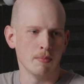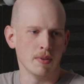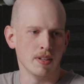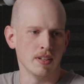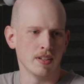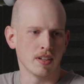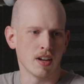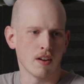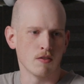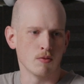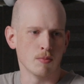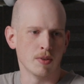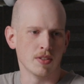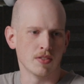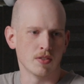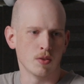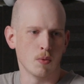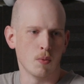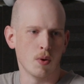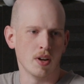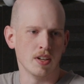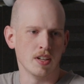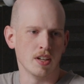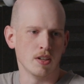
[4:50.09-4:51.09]
and the government's the
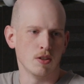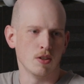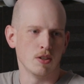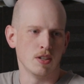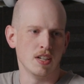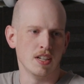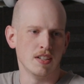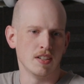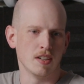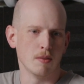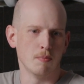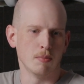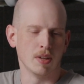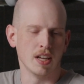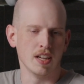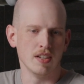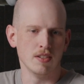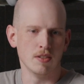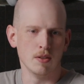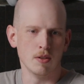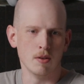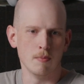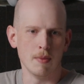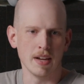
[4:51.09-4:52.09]
one that you need to complain
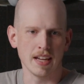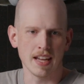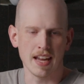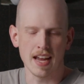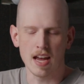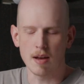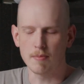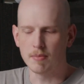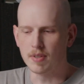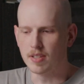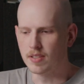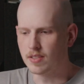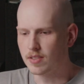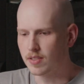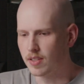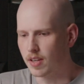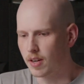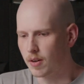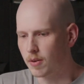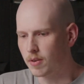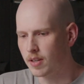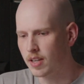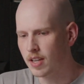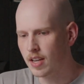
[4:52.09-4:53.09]
to make it happen.
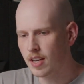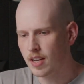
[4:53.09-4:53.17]
So,